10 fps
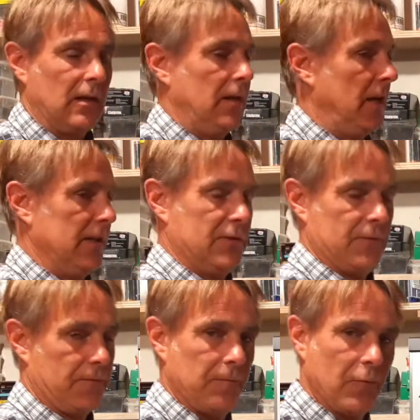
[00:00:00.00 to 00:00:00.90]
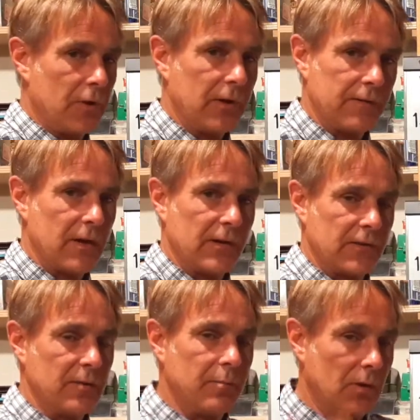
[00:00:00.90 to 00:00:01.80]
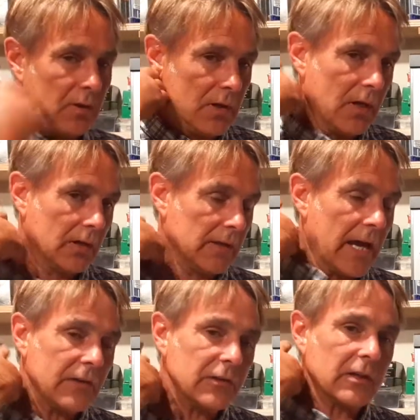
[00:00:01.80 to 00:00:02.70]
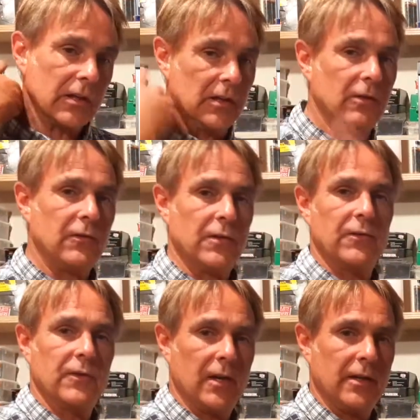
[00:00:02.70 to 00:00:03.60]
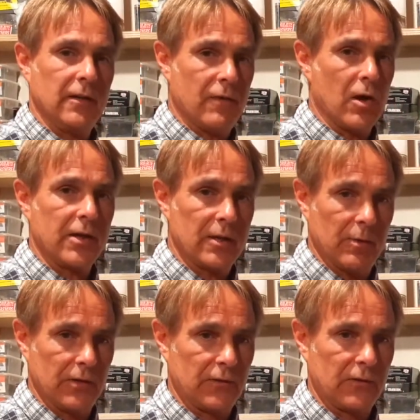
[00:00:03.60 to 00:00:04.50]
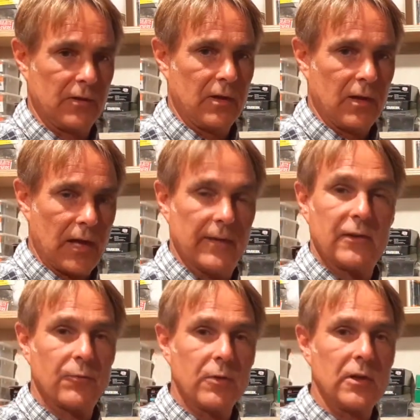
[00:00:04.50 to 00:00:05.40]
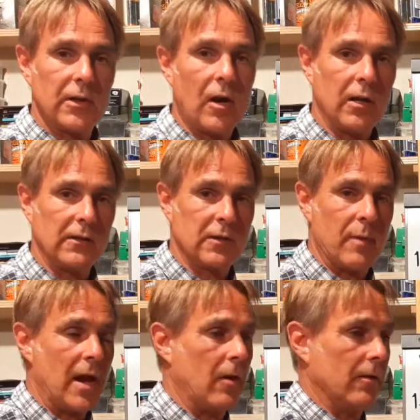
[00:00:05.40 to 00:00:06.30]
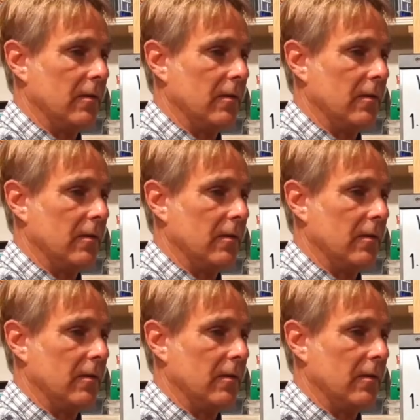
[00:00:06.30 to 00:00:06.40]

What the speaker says: And it's really very simple. Logic is the study of arguments. And that's really all it's about.